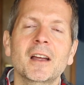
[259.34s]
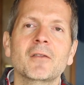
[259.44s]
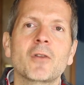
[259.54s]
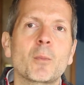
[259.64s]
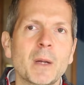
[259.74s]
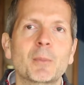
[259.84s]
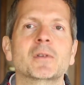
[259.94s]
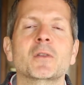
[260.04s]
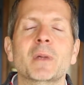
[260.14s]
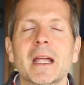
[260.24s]
for people
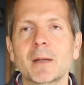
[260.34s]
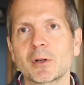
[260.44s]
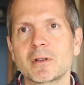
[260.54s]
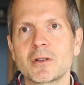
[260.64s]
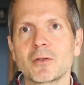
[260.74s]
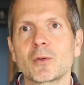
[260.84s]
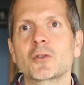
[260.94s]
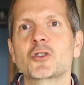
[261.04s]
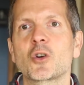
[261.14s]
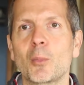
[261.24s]
to be able to
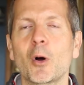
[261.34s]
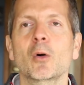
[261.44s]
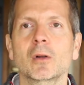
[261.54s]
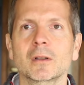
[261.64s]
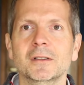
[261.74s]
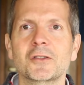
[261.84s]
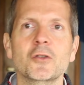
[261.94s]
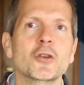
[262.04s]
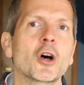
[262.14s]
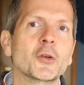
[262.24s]
show up whole, to
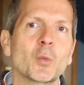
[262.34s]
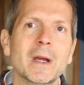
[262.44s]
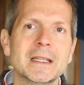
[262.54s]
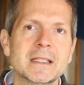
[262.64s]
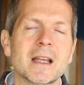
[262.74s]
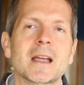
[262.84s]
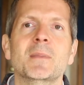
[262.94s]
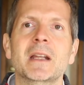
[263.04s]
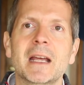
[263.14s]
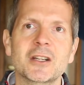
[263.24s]
not waste
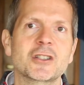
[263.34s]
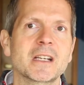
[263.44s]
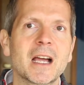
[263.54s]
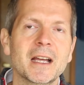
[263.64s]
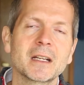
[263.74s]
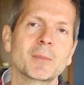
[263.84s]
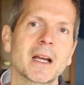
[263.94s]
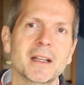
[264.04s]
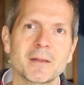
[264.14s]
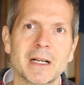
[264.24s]
time and energy hiding
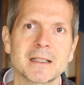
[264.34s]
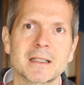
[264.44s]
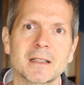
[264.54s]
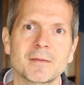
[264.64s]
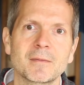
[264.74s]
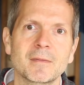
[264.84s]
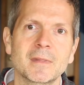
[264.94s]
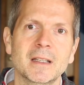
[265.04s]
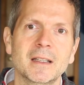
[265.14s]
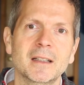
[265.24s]
behind a mask?
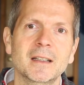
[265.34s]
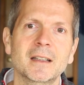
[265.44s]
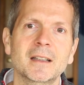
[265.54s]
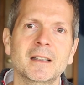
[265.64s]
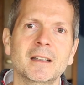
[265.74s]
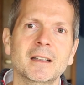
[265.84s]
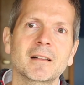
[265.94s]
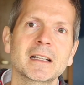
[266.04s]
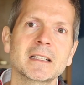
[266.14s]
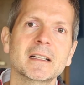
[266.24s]

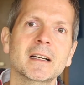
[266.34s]
Right?